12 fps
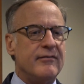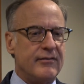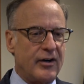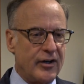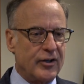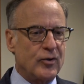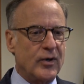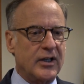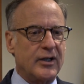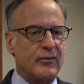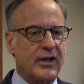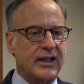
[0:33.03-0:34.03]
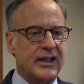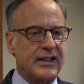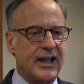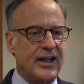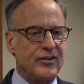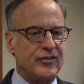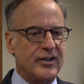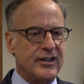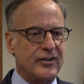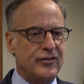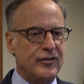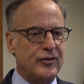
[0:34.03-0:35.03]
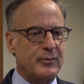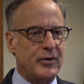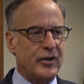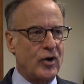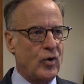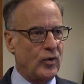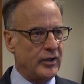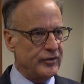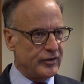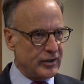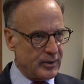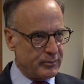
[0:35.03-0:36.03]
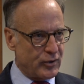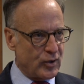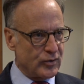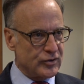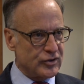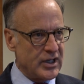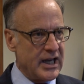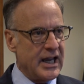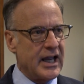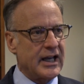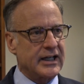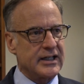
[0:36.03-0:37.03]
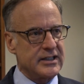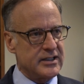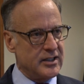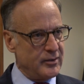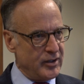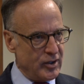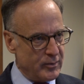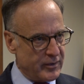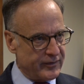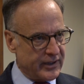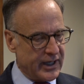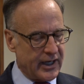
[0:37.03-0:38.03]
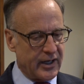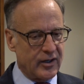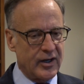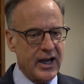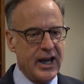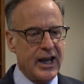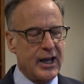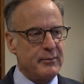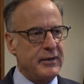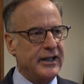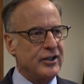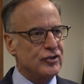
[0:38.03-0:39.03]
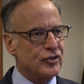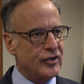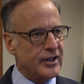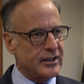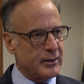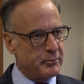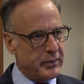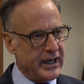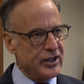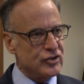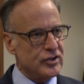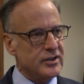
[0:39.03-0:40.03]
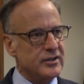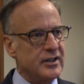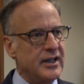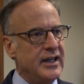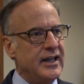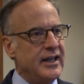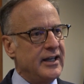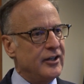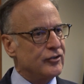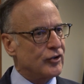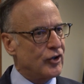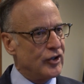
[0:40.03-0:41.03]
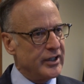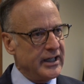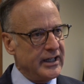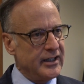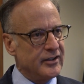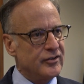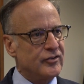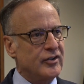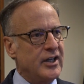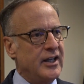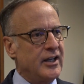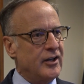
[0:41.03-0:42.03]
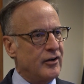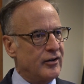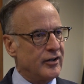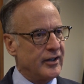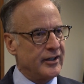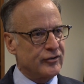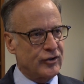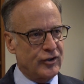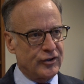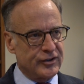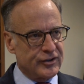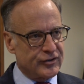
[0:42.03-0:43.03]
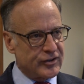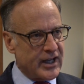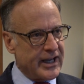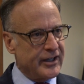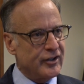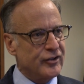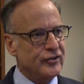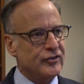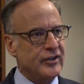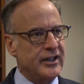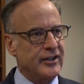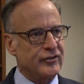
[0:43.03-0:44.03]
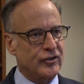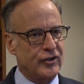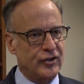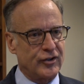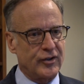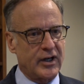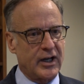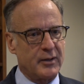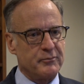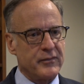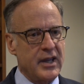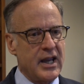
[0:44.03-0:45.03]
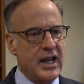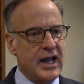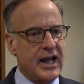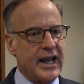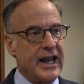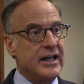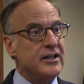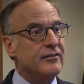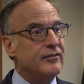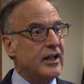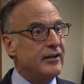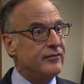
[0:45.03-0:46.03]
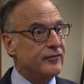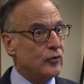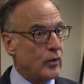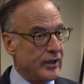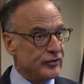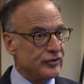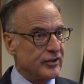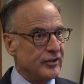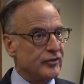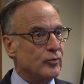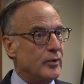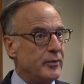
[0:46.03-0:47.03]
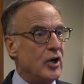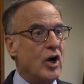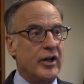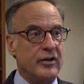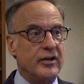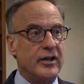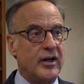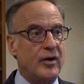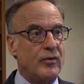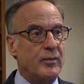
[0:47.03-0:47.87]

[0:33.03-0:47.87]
very quickly recognize that this is about a holistic approach, a continuum of care, and making sure that the patient, his or her needs, her, his or her desires, and his or her um, uh, end of life questions would be honored in our